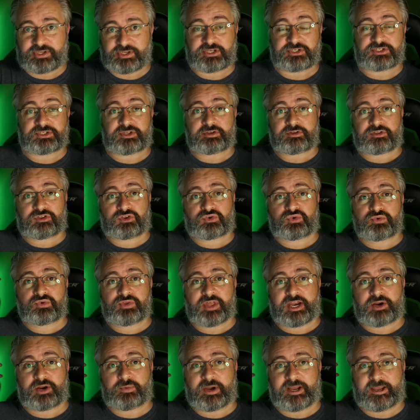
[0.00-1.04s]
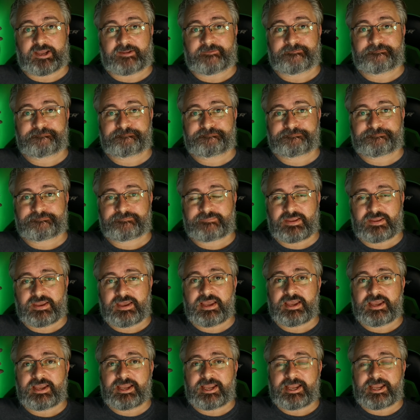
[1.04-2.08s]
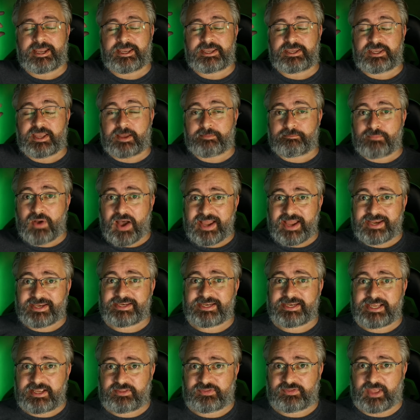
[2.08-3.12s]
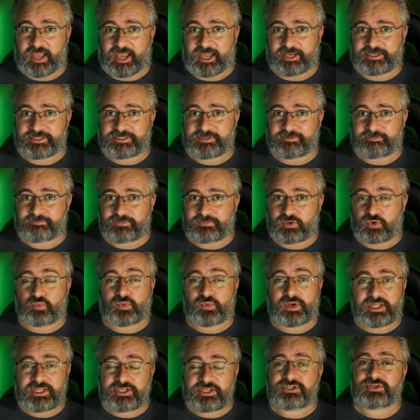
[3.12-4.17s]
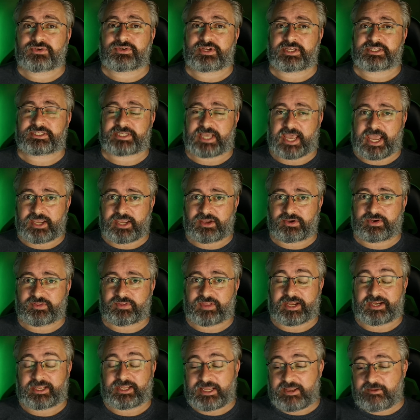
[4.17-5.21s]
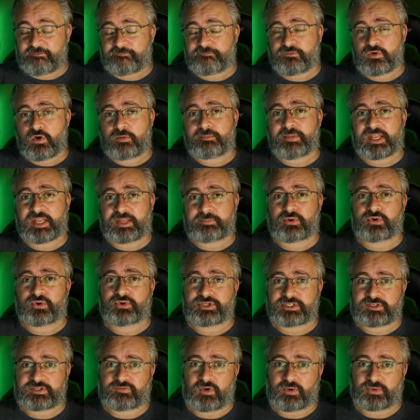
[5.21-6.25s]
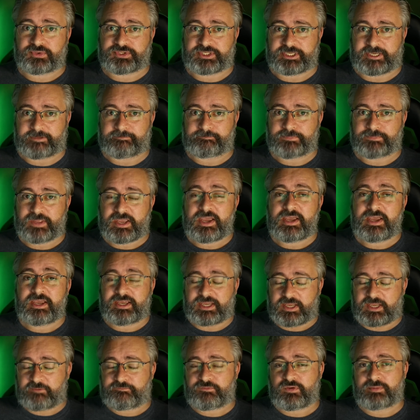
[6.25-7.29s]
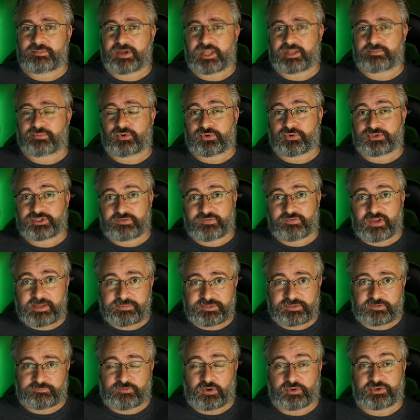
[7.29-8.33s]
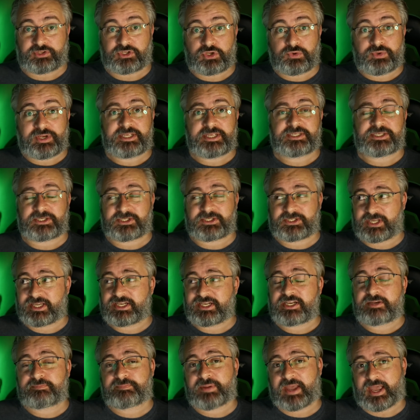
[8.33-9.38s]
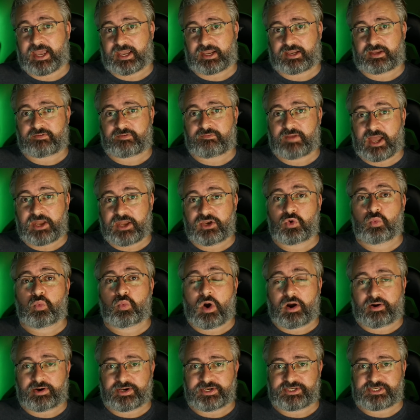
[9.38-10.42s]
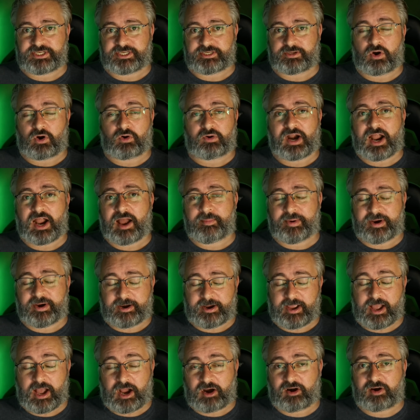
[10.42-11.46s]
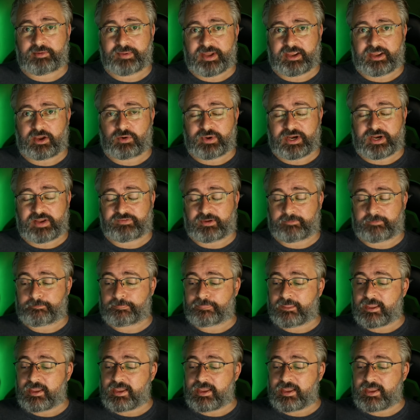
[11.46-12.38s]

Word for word: He just threw that away. You might need that. You really do need to hang on to that if your motherboard is faulty. If your motherboard develops a fault, you need to send it back under warranty or RMA or whatever.